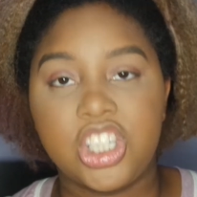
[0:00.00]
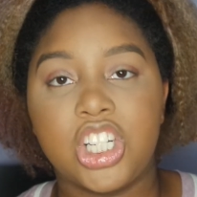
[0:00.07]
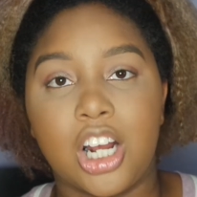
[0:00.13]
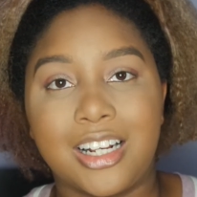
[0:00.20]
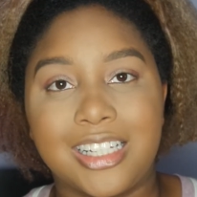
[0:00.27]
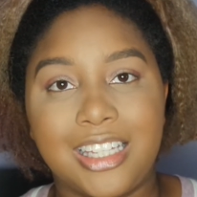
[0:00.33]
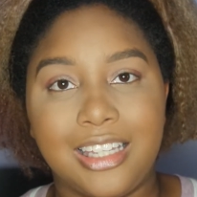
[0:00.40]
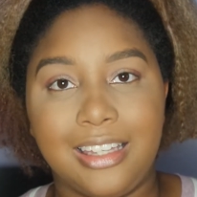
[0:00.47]

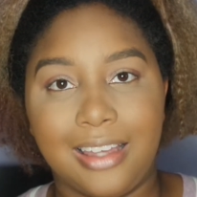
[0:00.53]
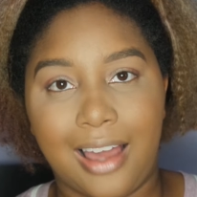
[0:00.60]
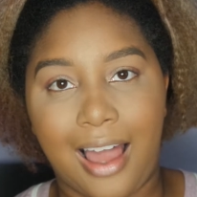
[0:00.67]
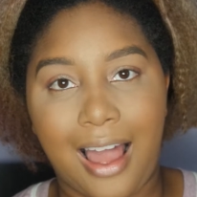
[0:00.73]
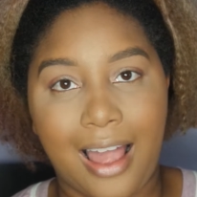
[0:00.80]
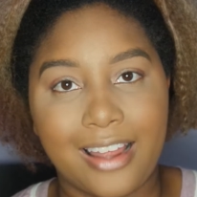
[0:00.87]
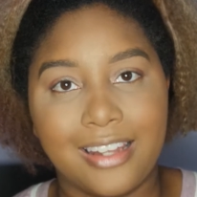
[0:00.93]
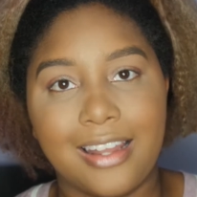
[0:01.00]
chunky
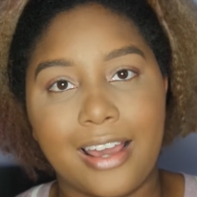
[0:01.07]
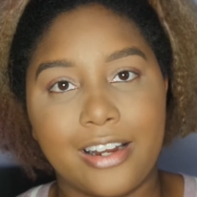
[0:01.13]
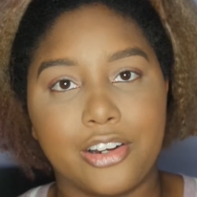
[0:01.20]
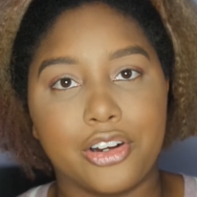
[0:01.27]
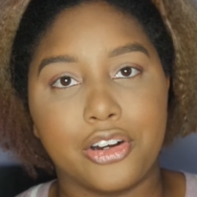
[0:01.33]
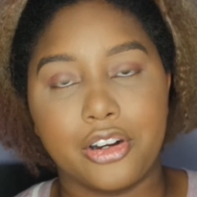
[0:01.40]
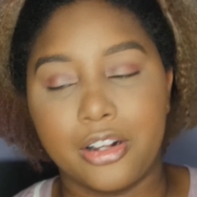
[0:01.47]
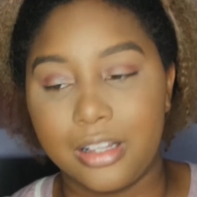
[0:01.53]

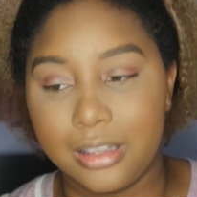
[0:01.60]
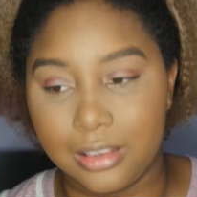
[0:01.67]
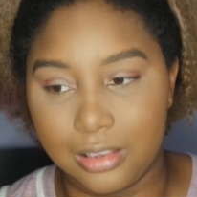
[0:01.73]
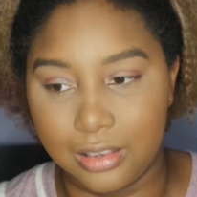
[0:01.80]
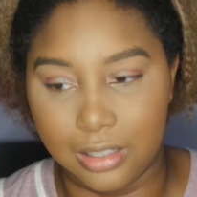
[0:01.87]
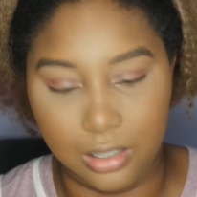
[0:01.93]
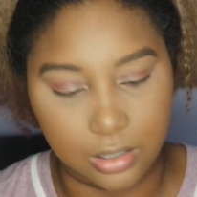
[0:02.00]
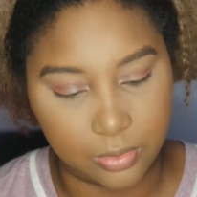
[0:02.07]
highlighter
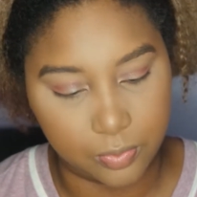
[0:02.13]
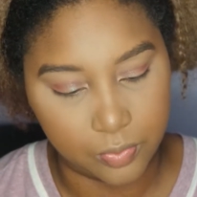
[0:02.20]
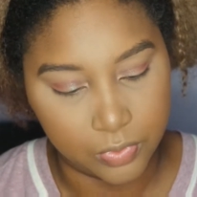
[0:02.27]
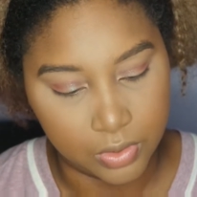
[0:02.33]
look.